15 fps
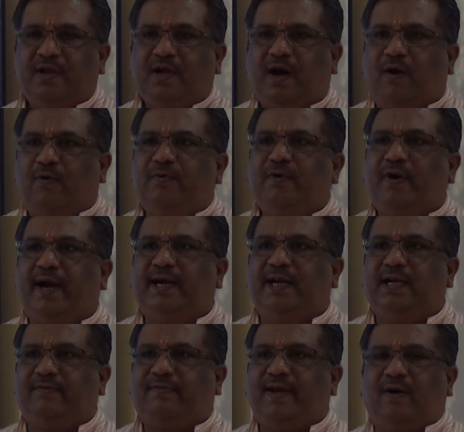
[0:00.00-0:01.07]
How do you
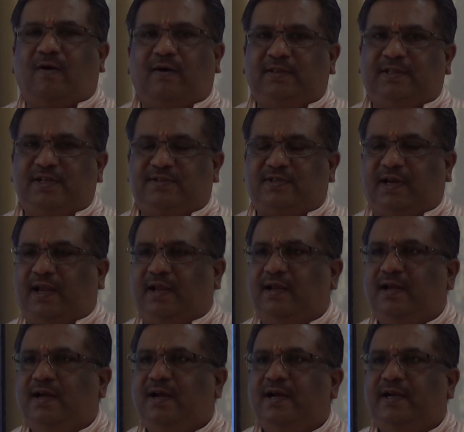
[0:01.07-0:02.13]
identify all these 3?
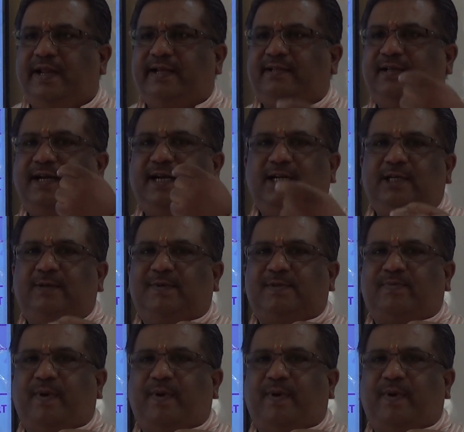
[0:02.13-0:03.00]
Take the red litmus